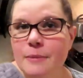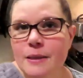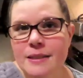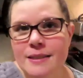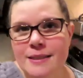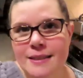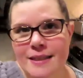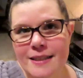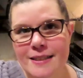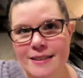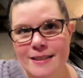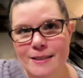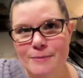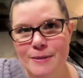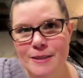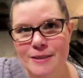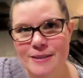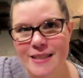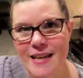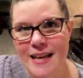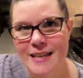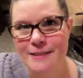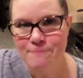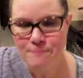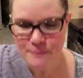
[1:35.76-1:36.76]
I'm excited about
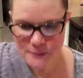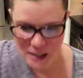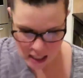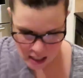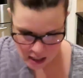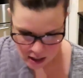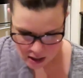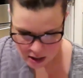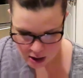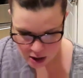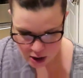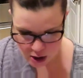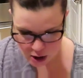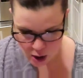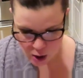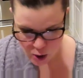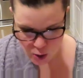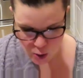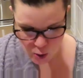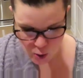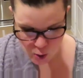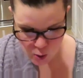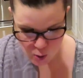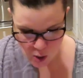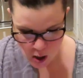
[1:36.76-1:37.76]
that.
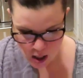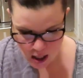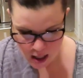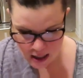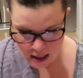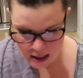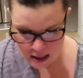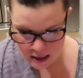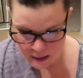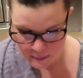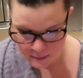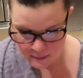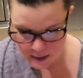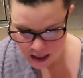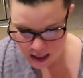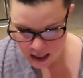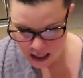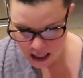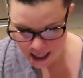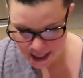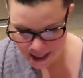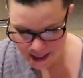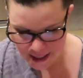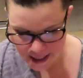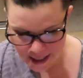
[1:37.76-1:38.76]
So
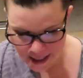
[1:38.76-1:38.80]
I